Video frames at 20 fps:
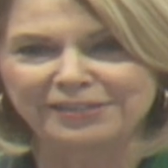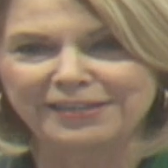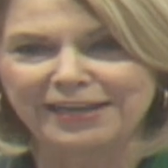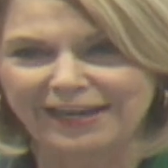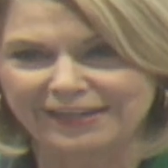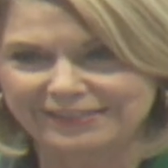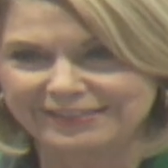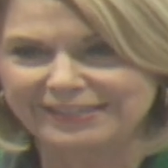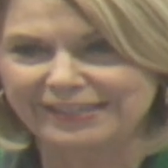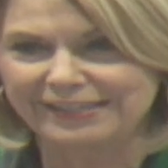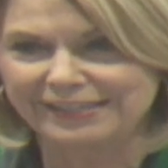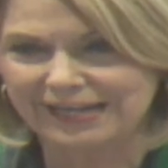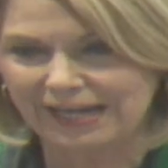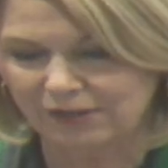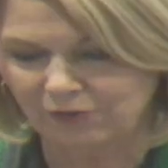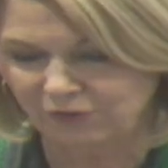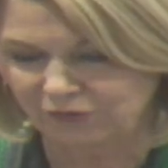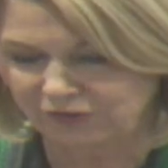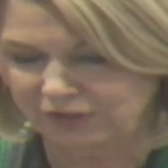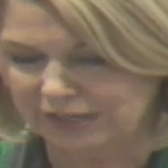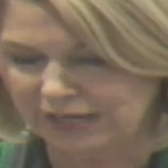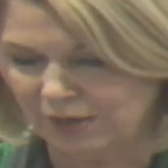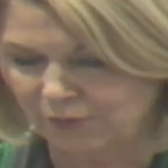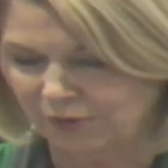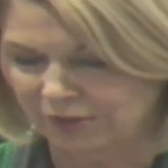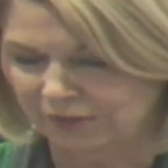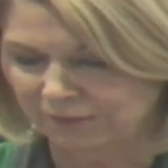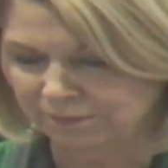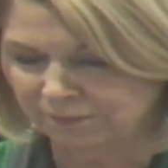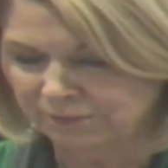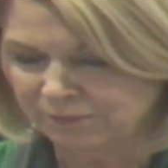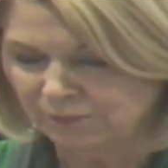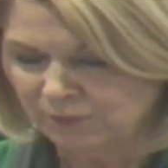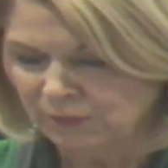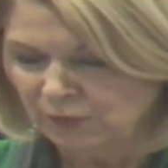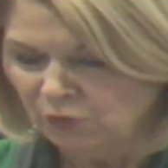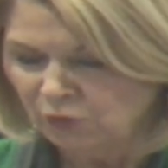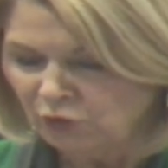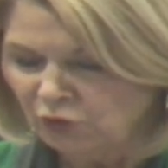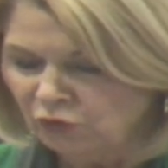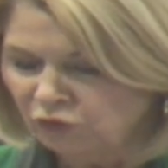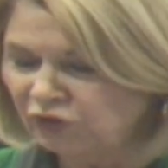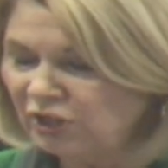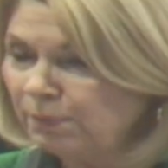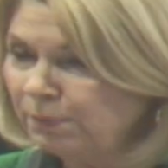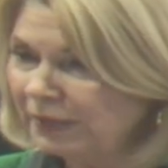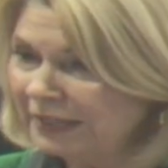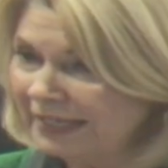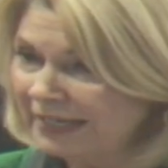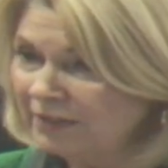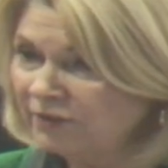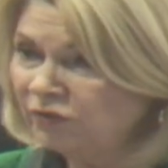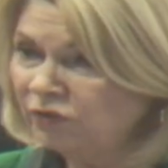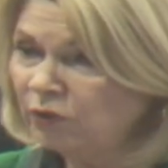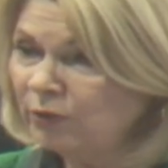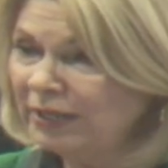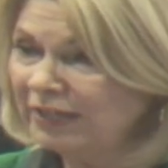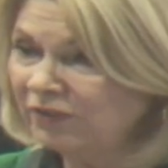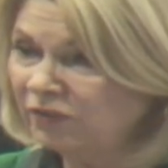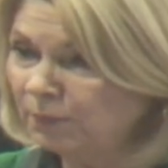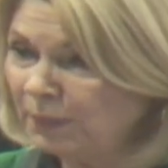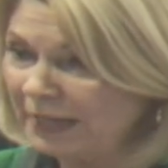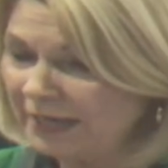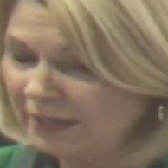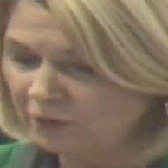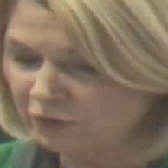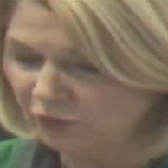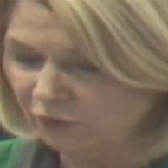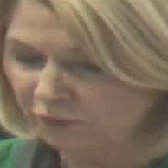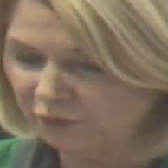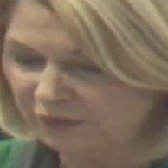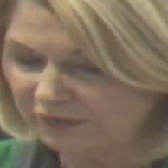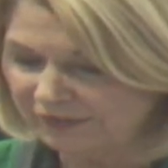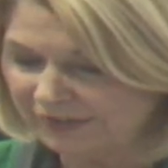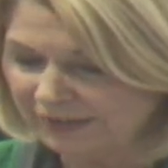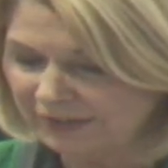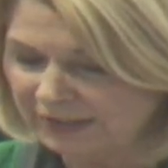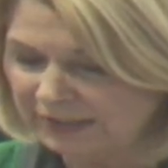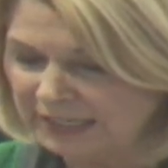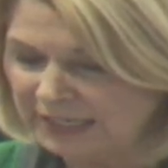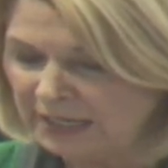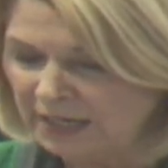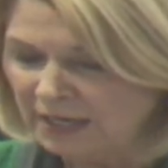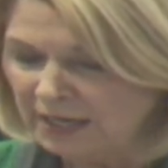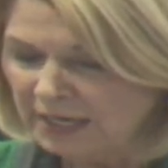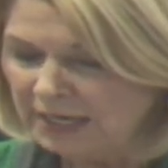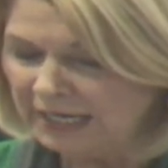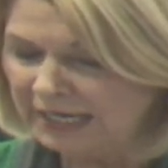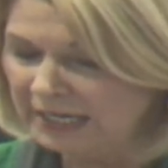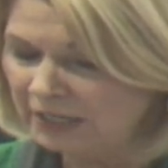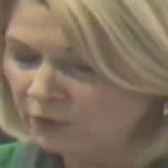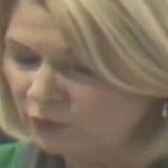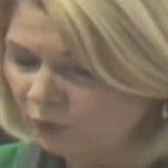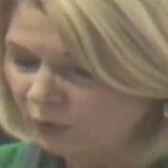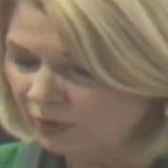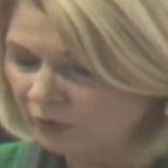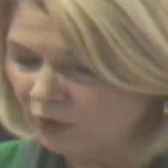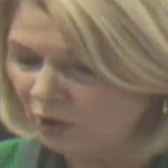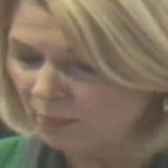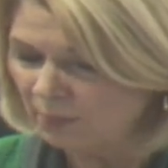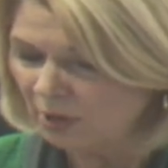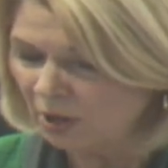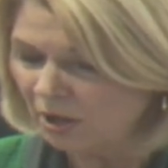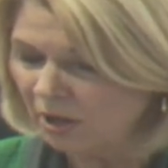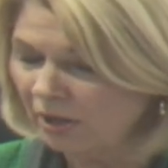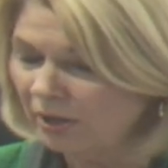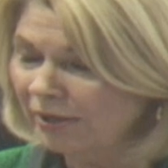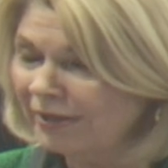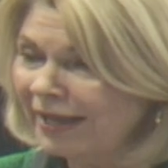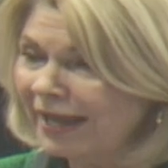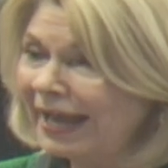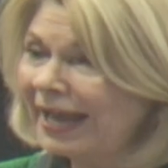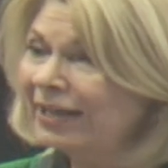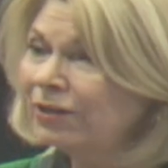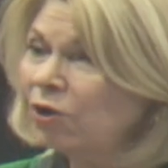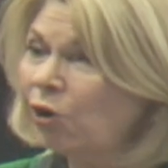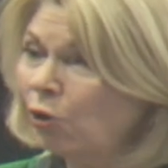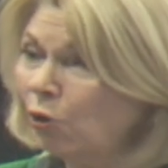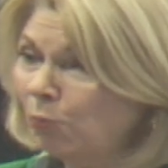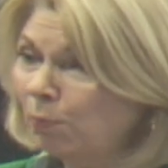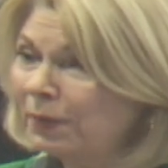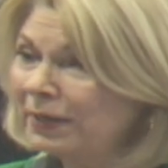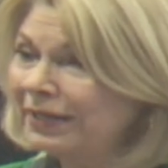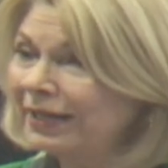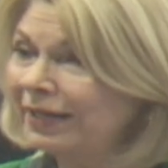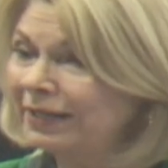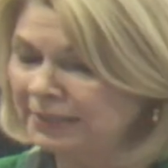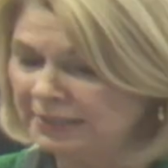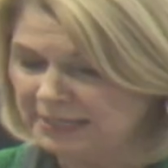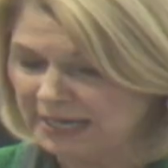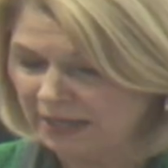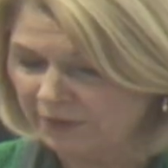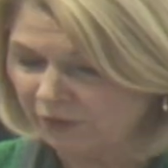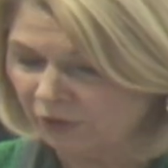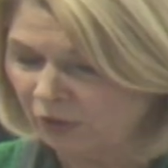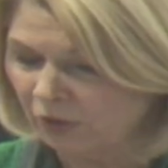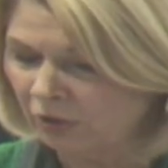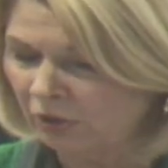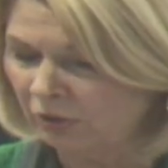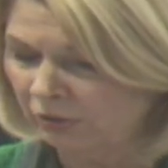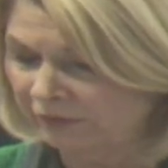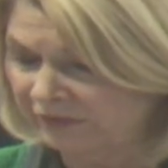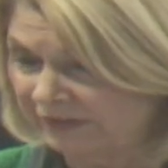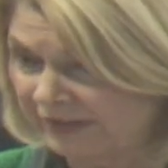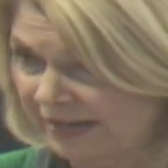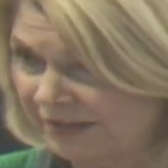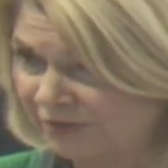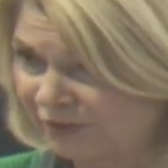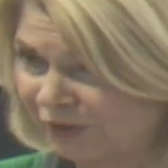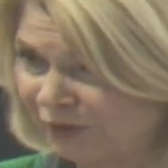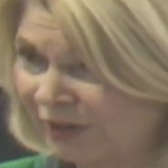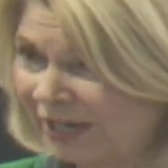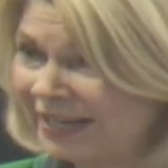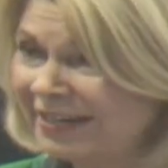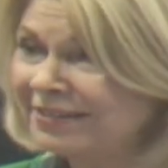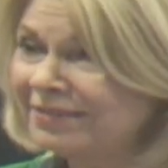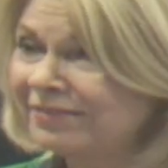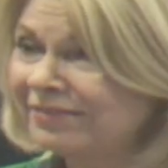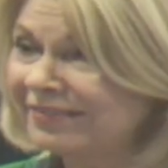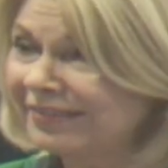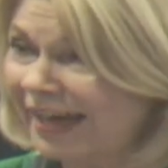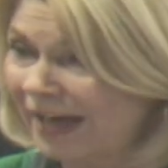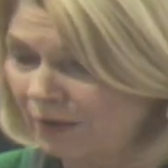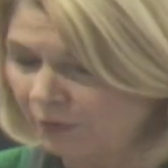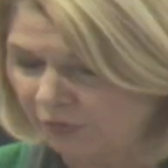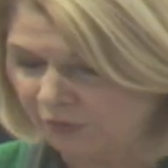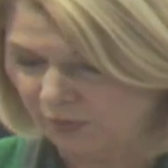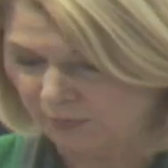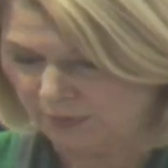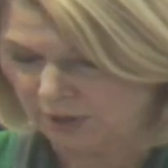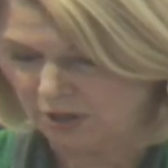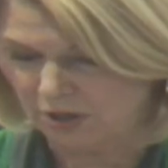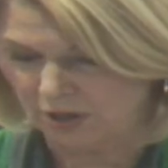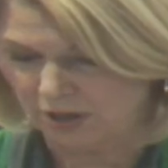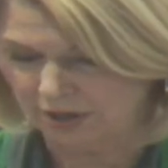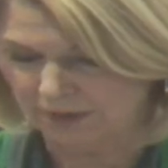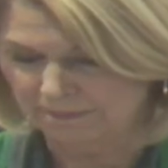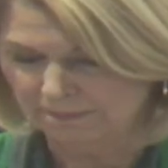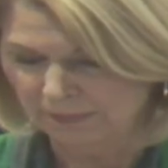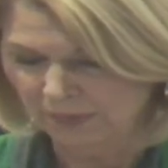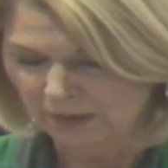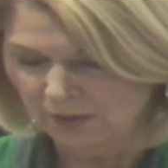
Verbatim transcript: to $19 an hour. She plans to expand her facility in North Omaha and open another center in South Omaha.